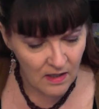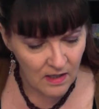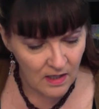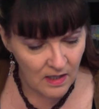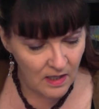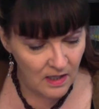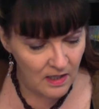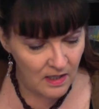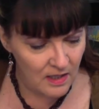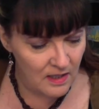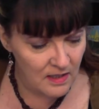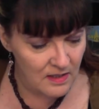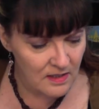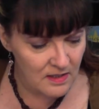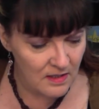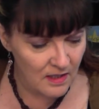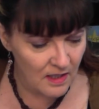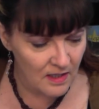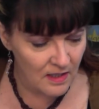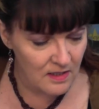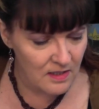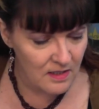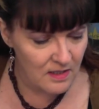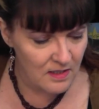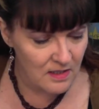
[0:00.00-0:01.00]
it is
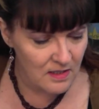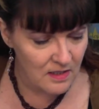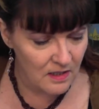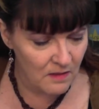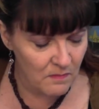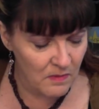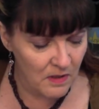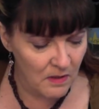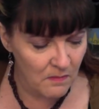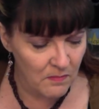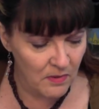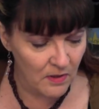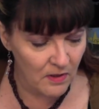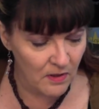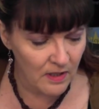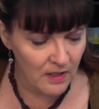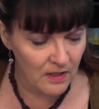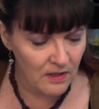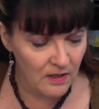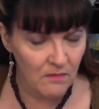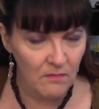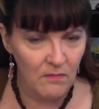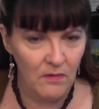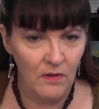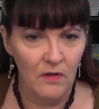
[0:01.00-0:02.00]
nice to see people
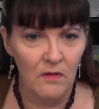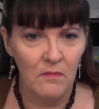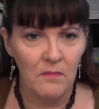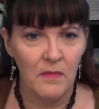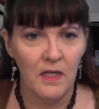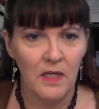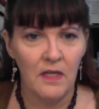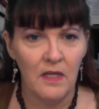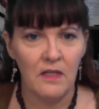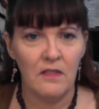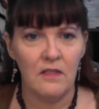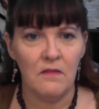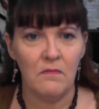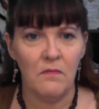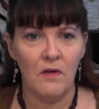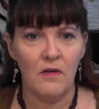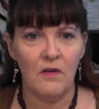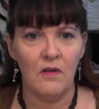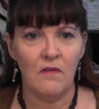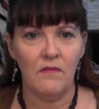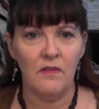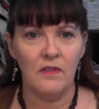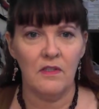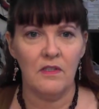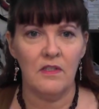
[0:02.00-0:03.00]
in the room. It is
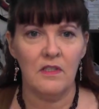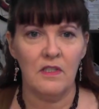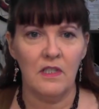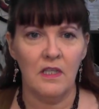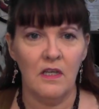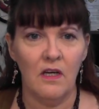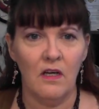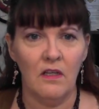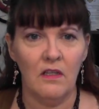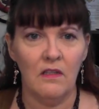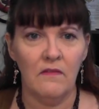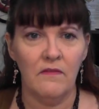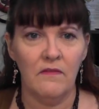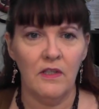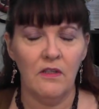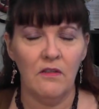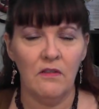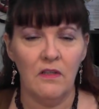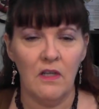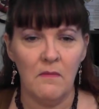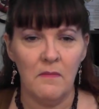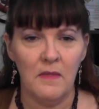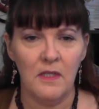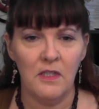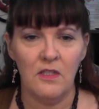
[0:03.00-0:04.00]
wonderful to see all of you.
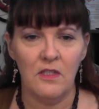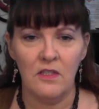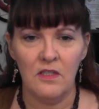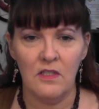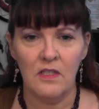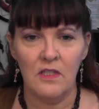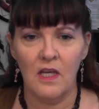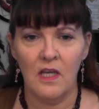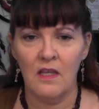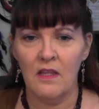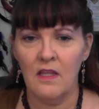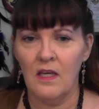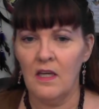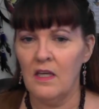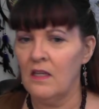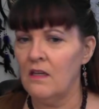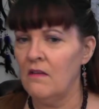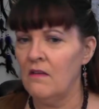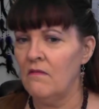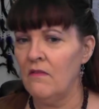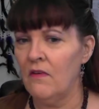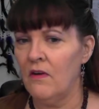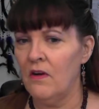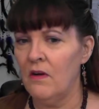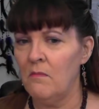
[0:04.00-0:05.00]
Let me just say thank
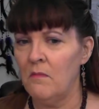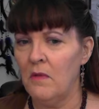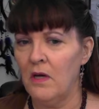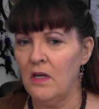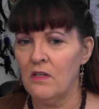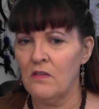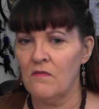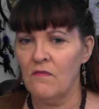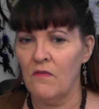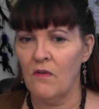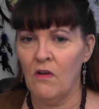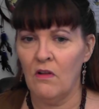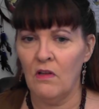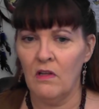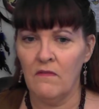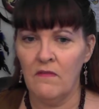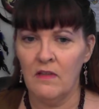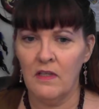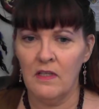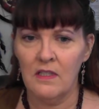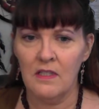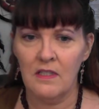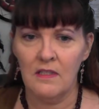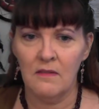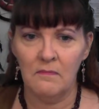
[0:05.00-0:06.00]
you very much for all of
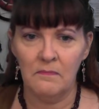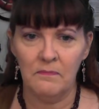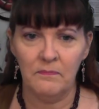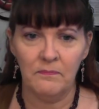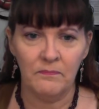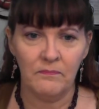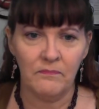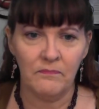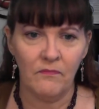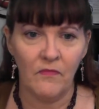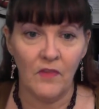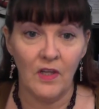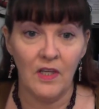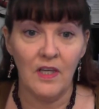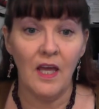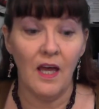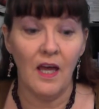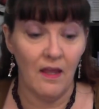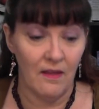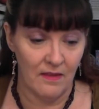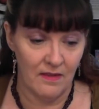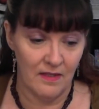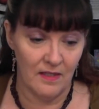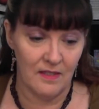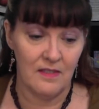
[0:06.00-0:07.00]
this.
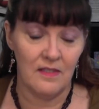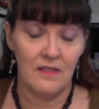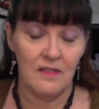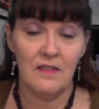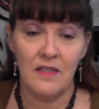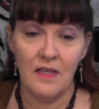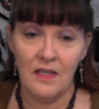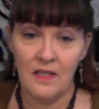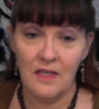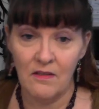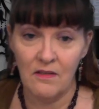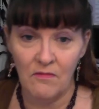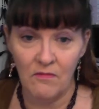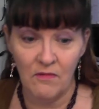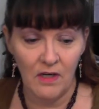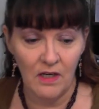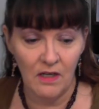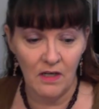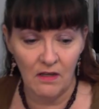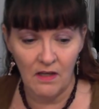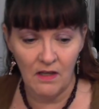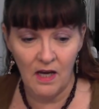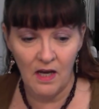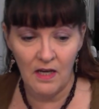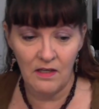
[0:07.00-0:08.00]
Yeah, this is getting
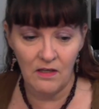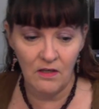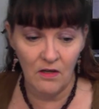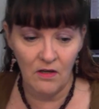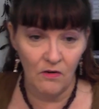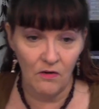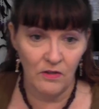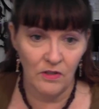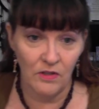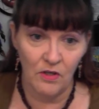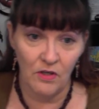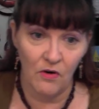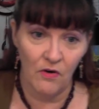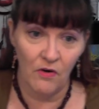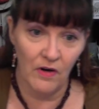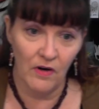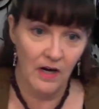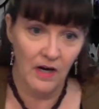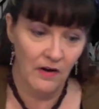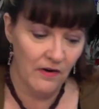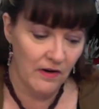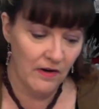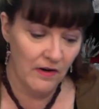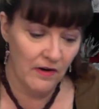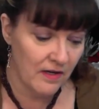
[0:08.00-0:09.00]
real. I know your
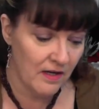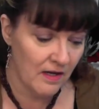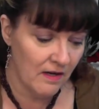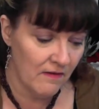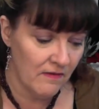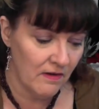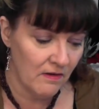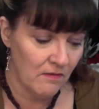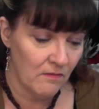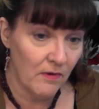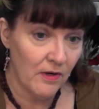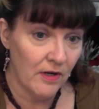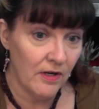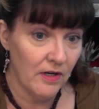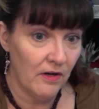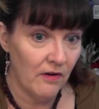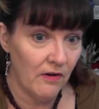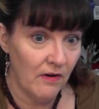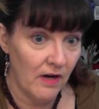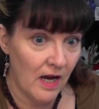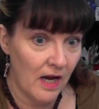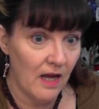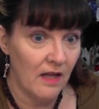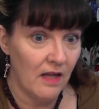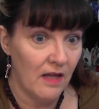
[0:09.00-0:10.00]
area, Kevin, where you're
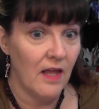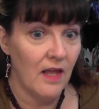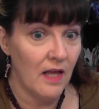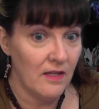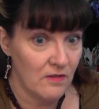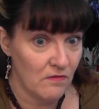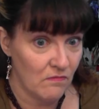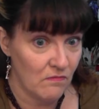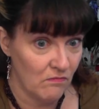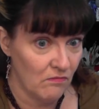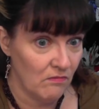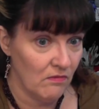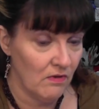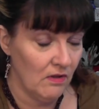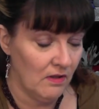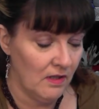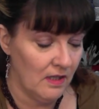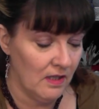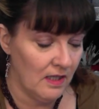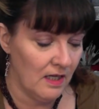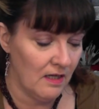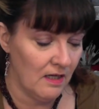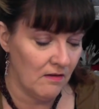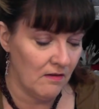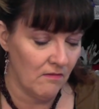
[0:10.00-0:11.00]
at, that's really
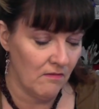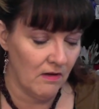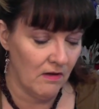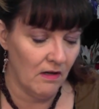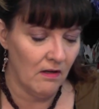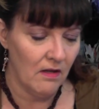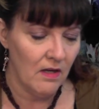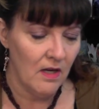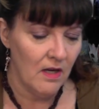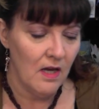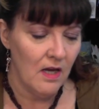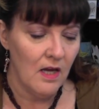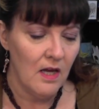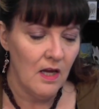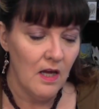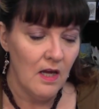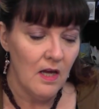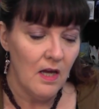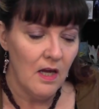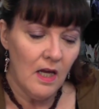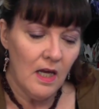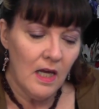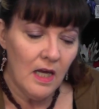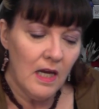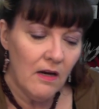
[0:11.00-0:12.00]
getting real.
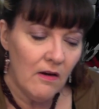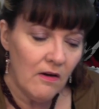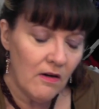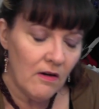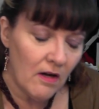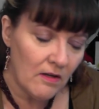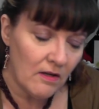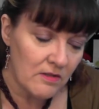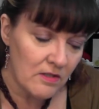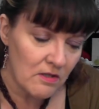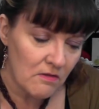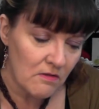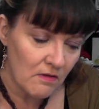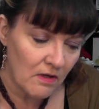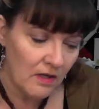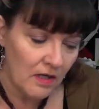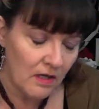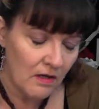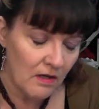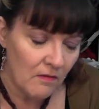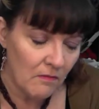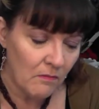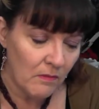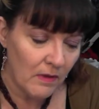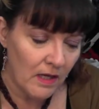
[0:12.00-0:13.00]
Here in
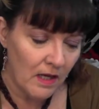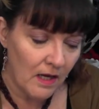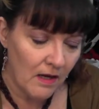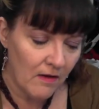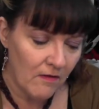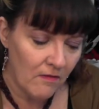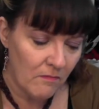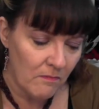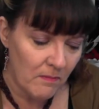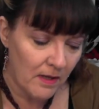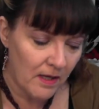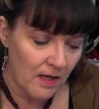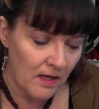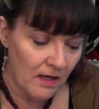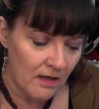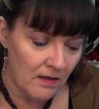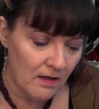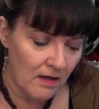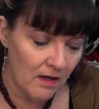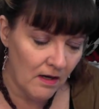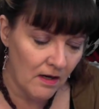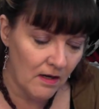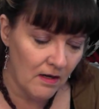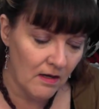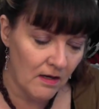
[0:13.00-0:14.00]
Australia, we have been